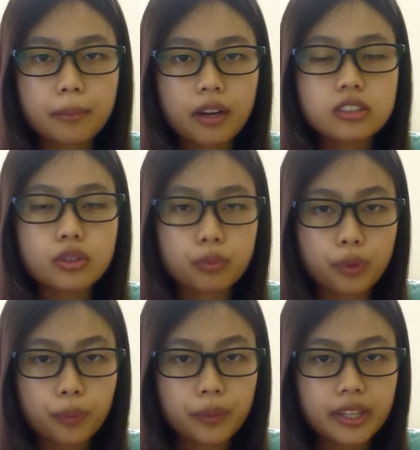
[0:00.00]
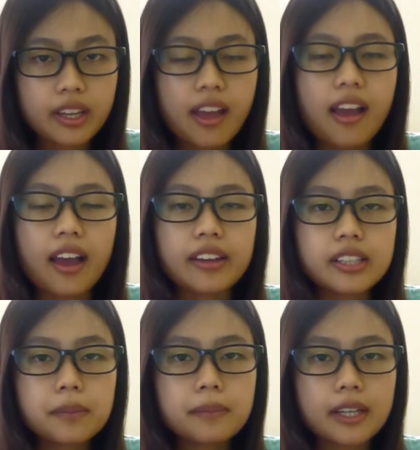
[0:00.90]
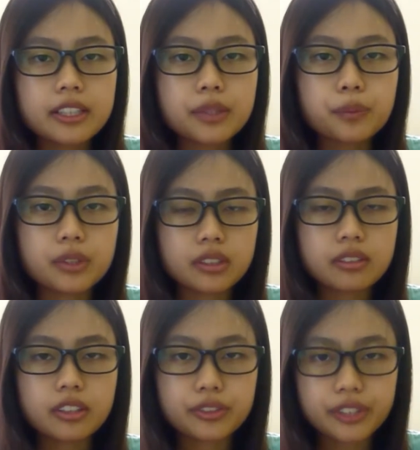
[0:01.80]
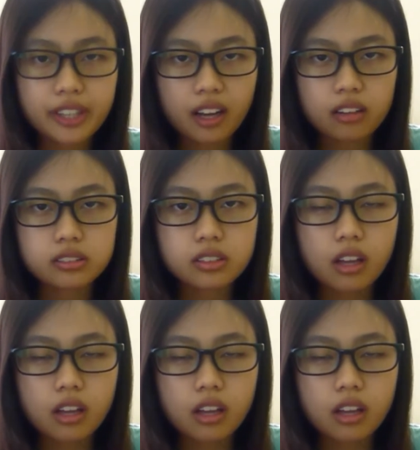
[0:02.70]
bars of walkway and outlining within the tree house.